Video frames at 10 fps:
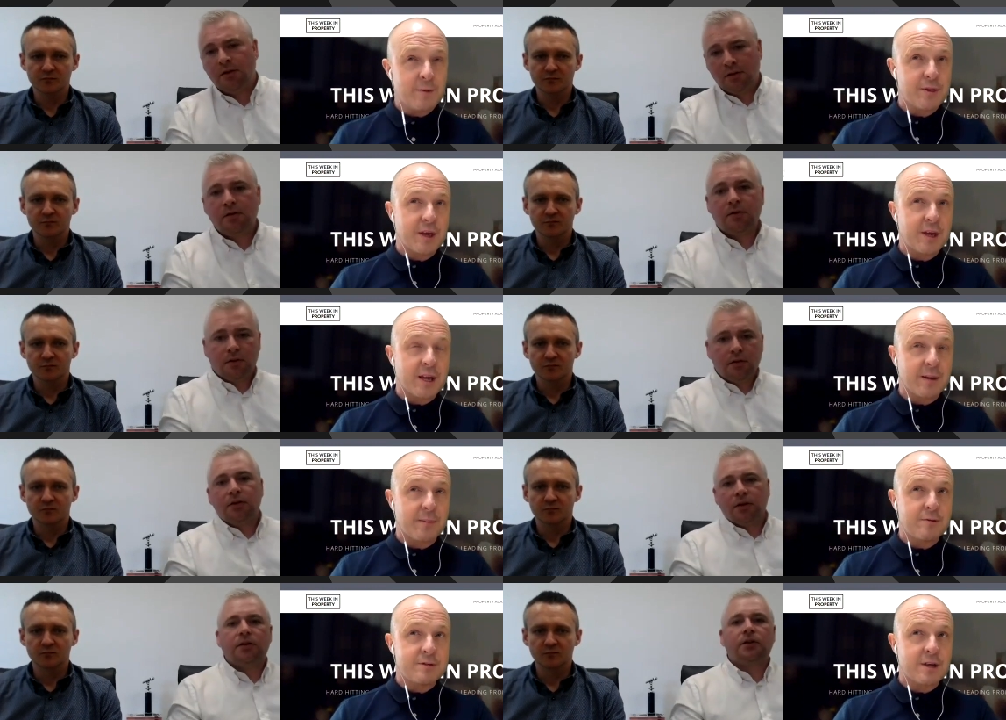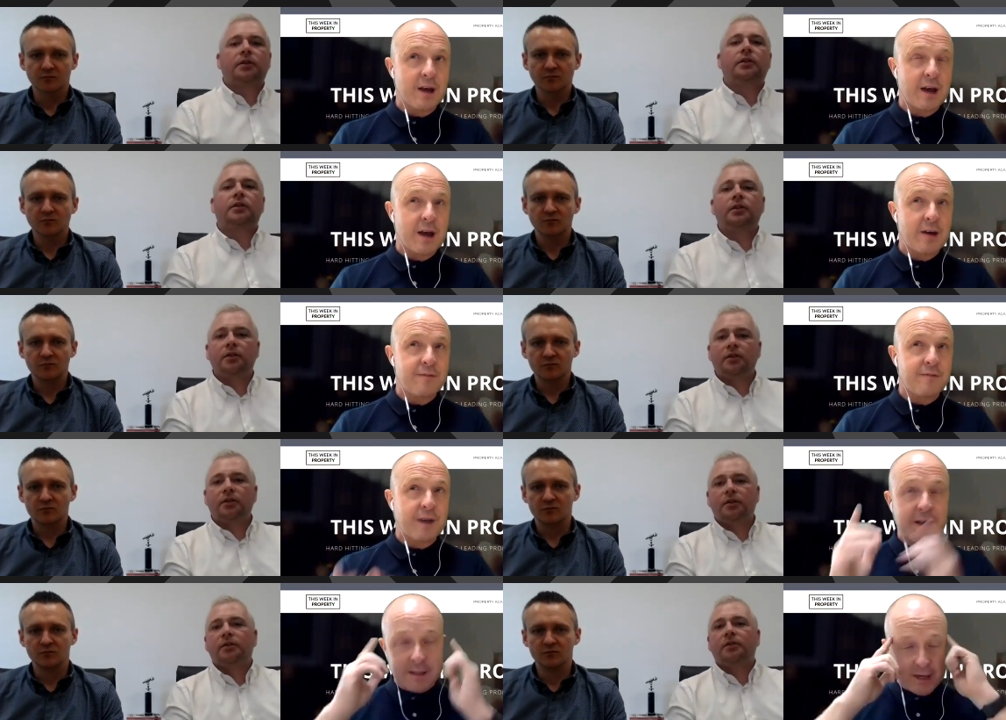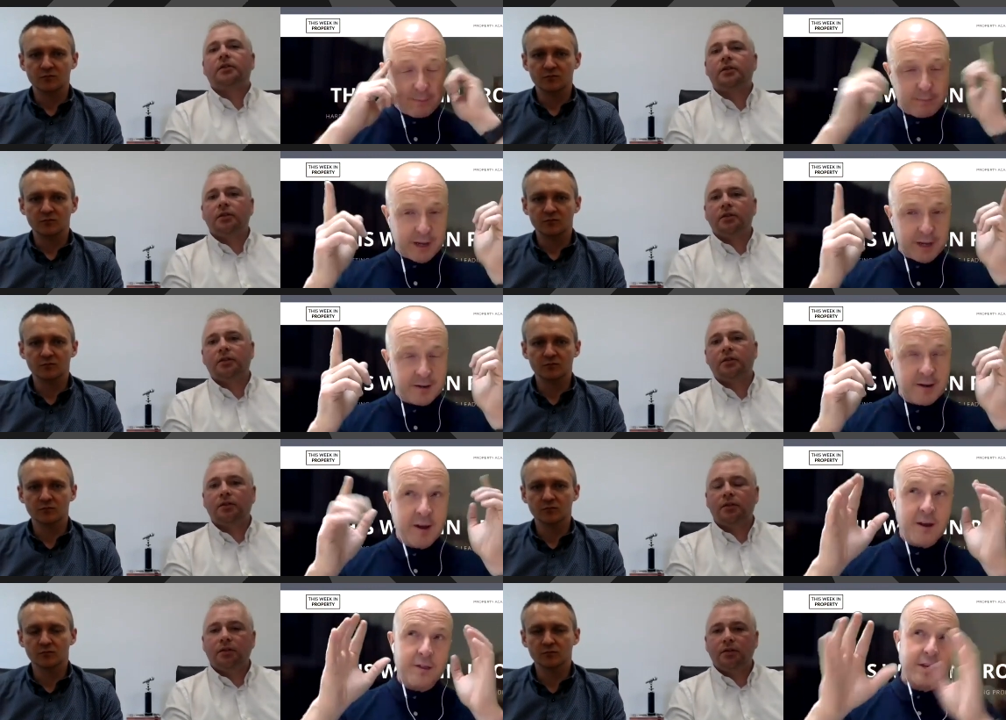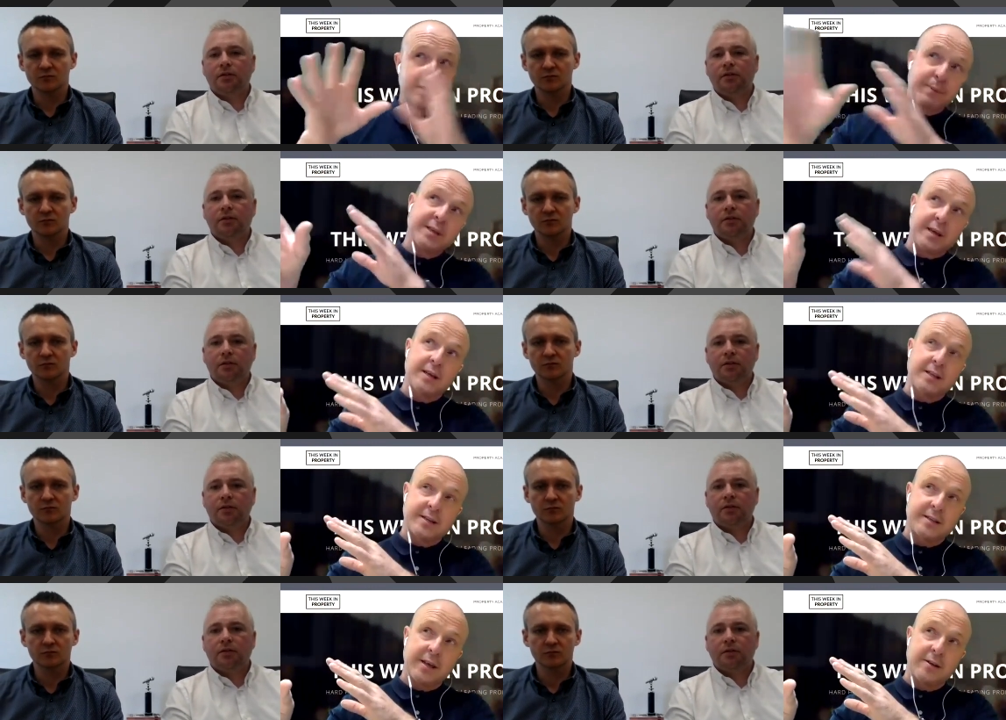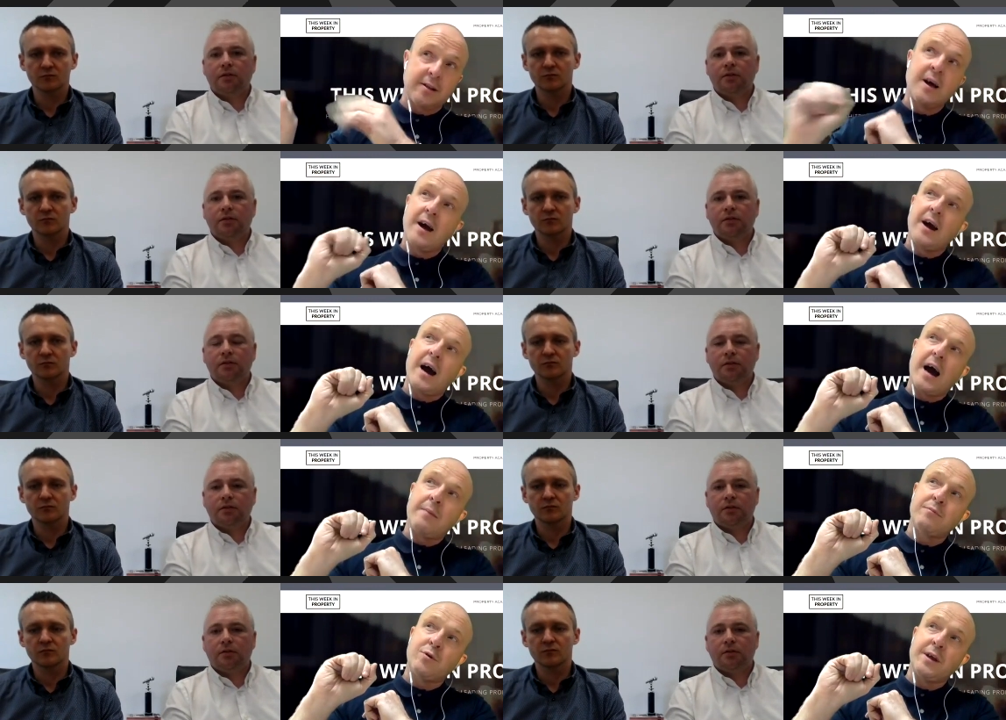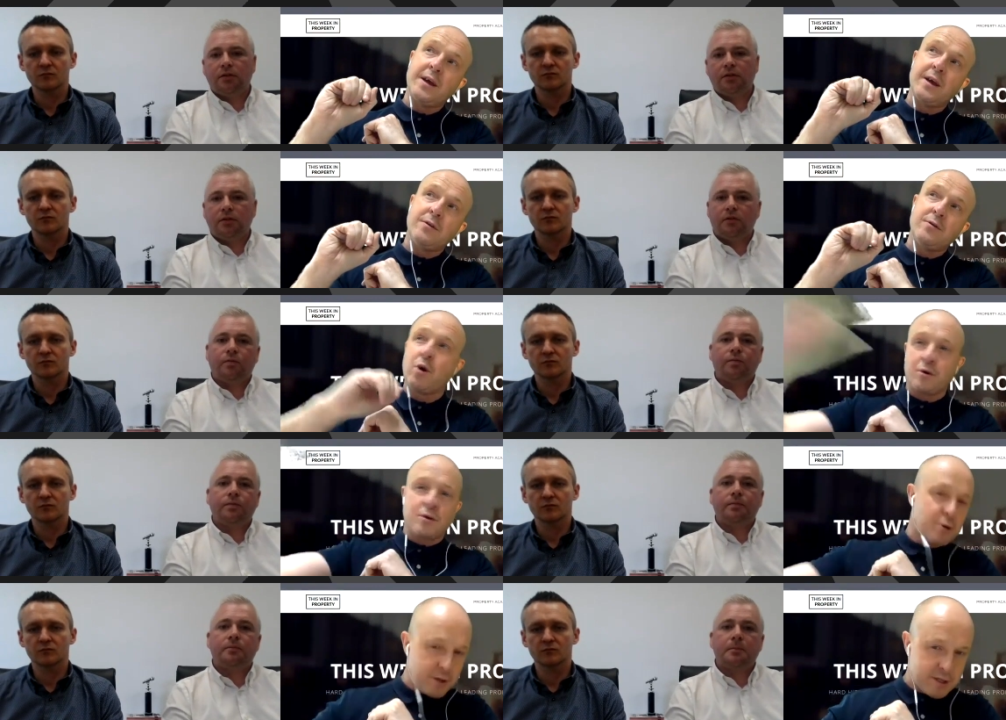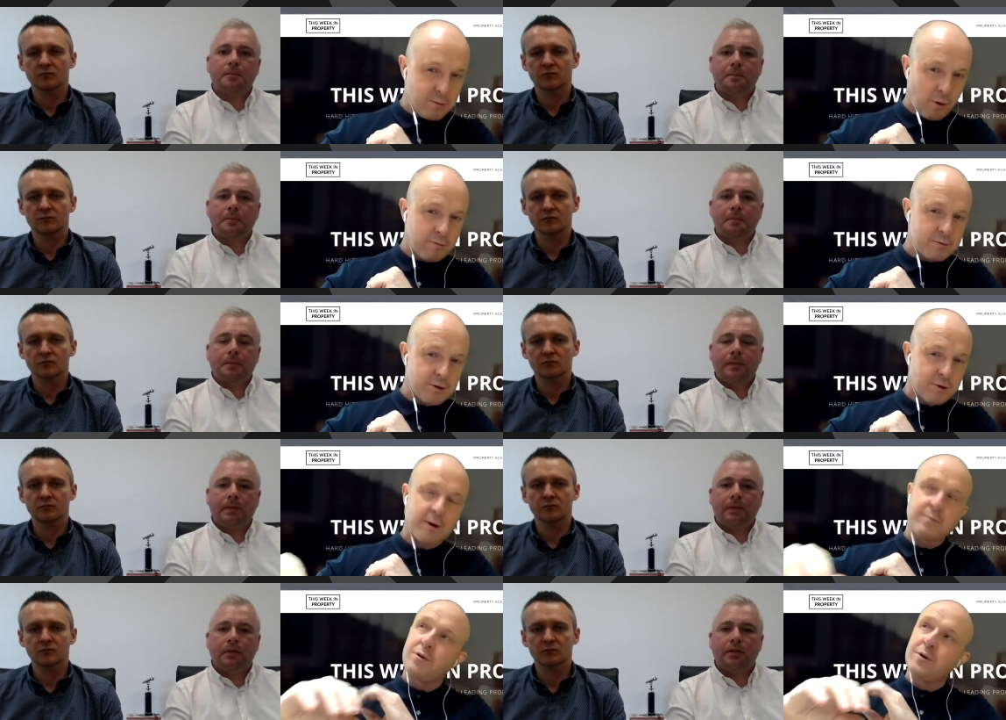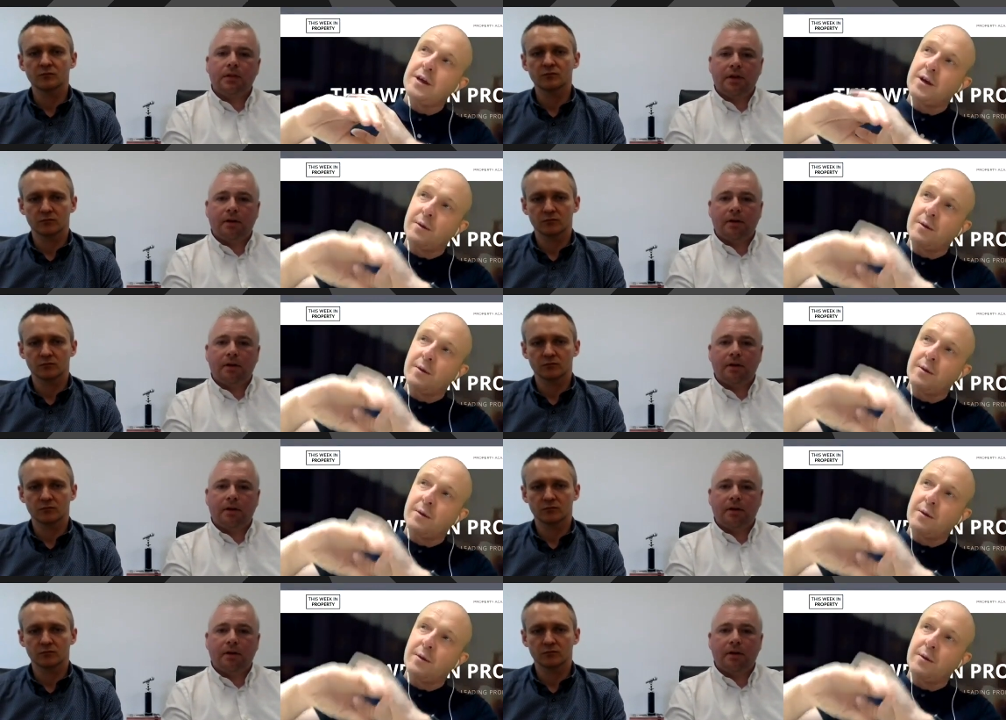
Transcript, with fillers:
Speaker 1: be thinking about it if in their brain this particular deal I'm going to knock through these walls, or I'm going to yeah.